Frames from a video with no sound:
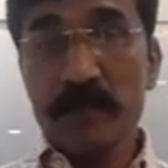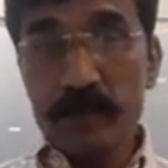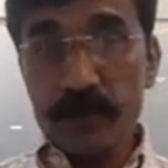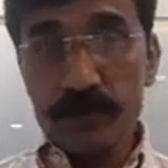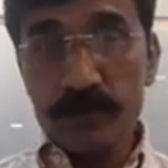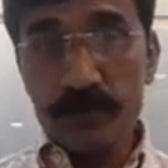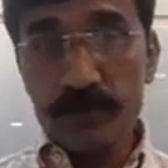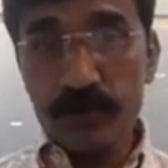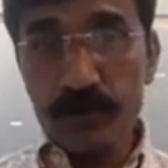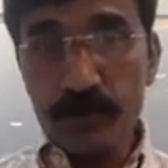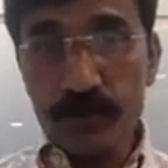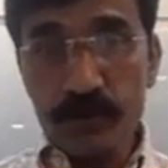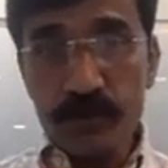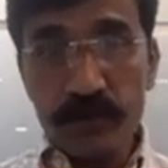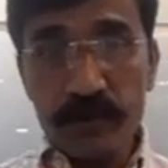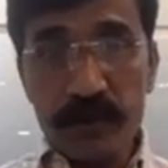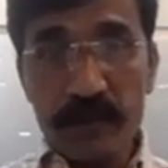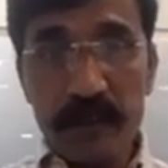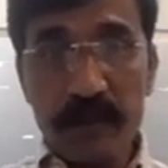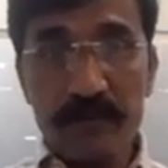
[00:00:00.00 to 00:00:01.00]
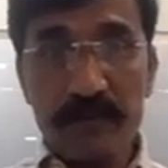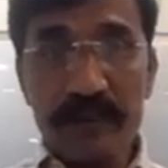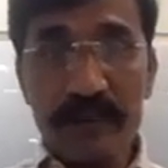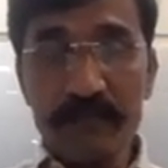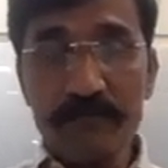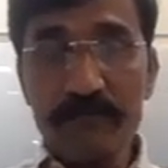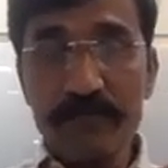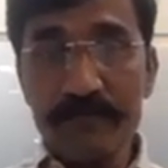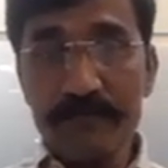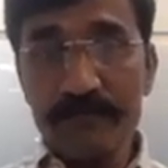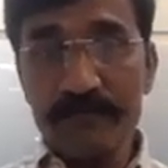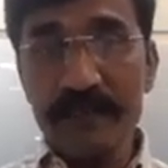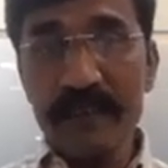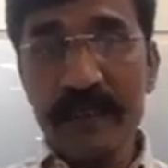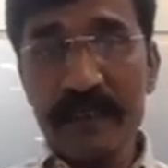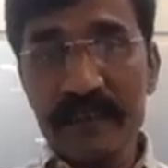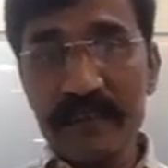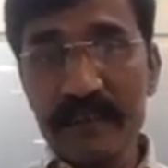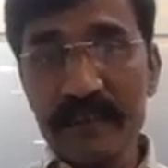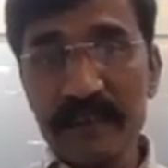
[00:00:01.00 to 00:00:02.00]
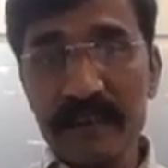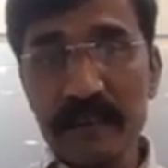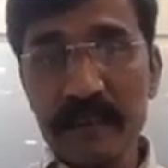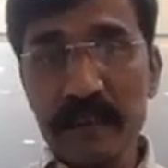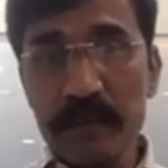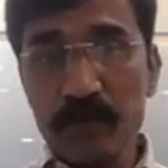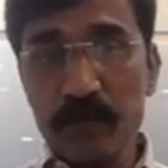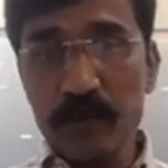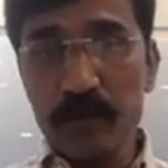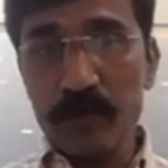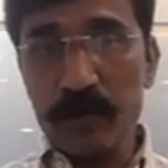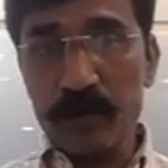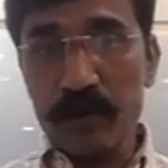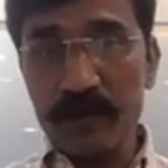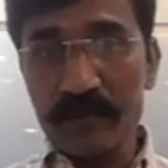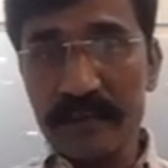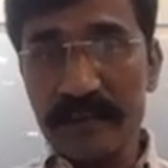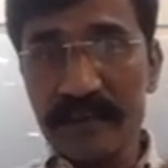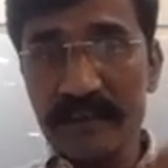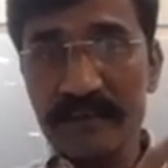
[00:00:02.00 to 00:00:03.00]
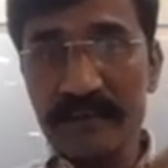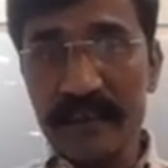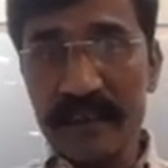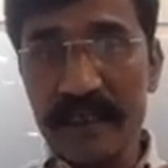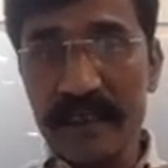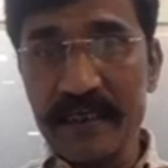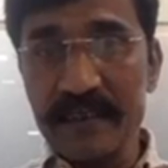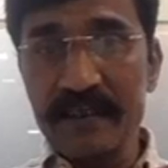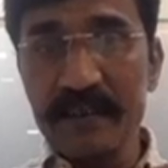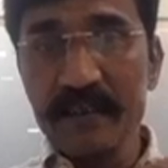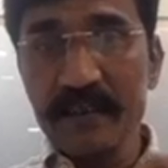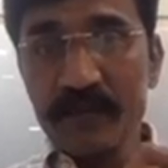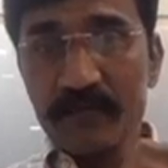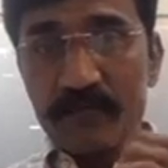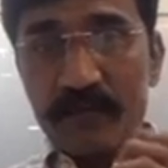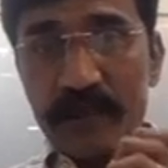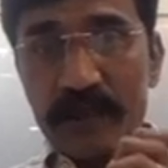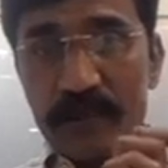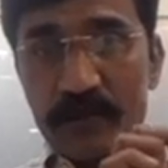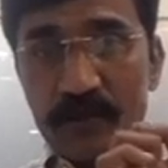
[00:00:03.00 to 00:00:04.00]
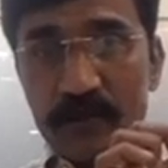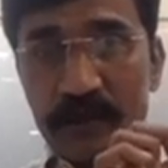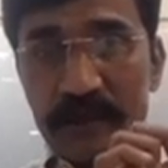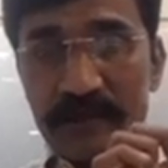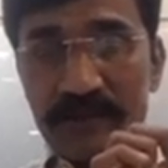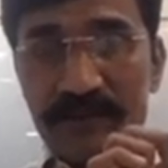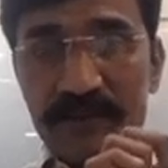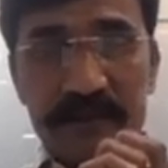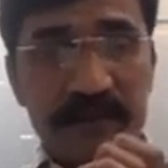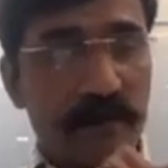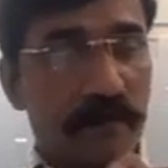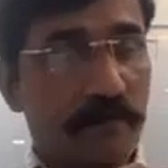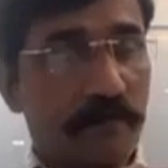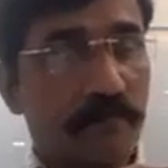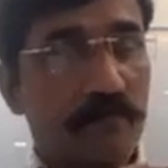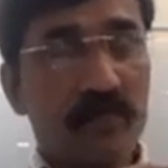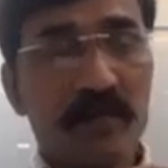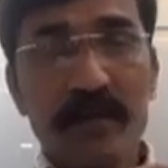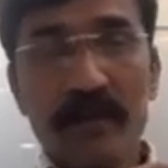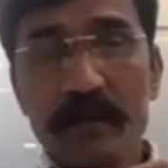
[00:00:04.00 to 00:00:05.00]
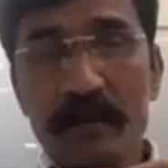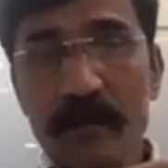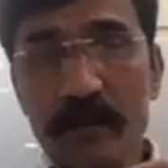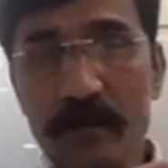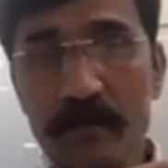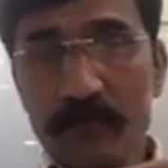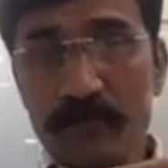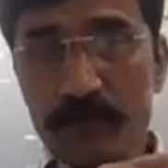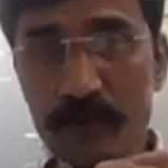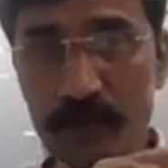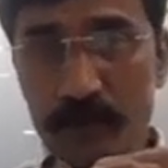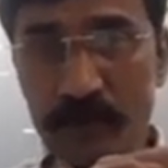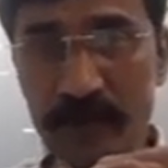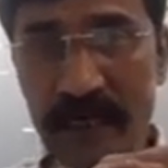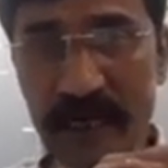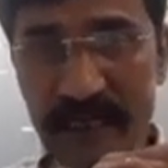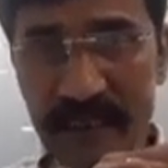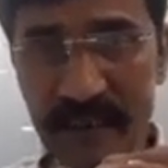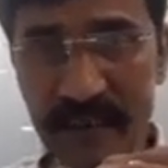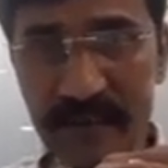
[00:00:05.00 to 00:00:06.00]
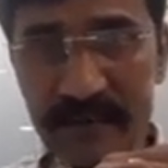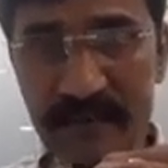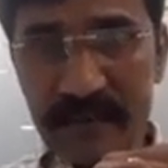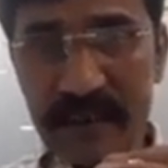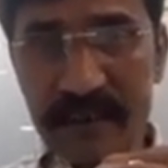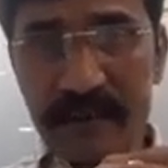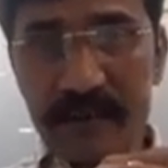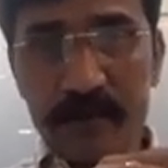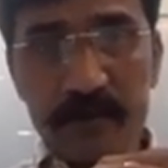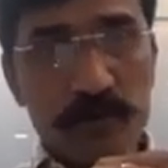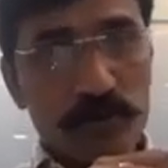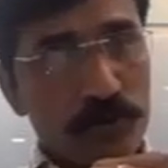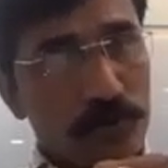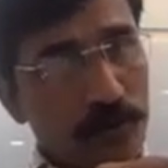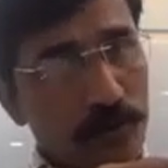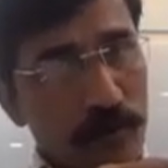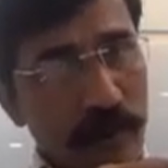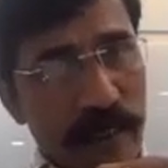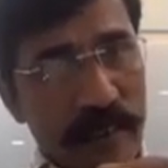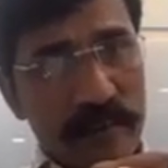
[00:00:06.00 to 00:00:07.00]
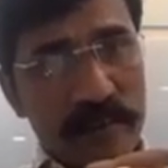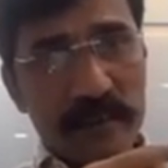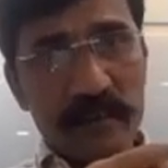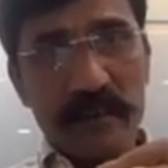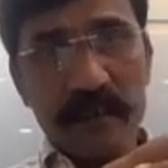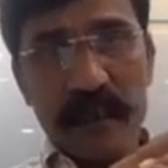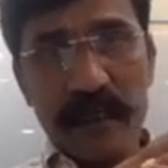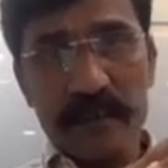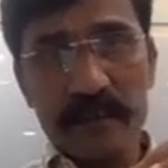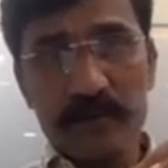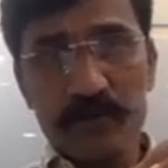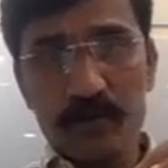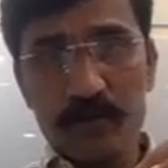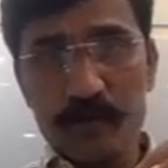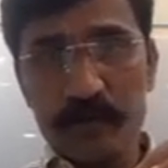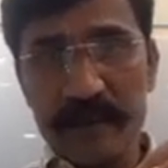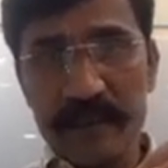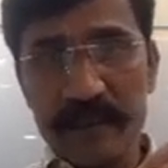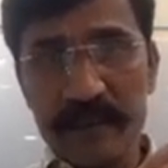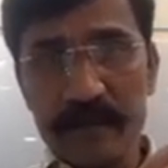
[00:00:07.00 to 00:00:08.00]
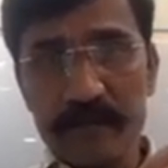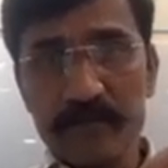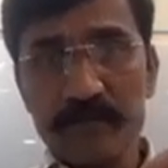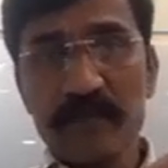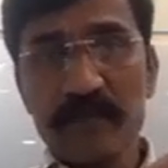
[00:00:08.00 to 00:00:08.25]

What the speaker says: So now if we are thinking about all these 8, we are to consider from lateral side 2 lateral and 2 medial.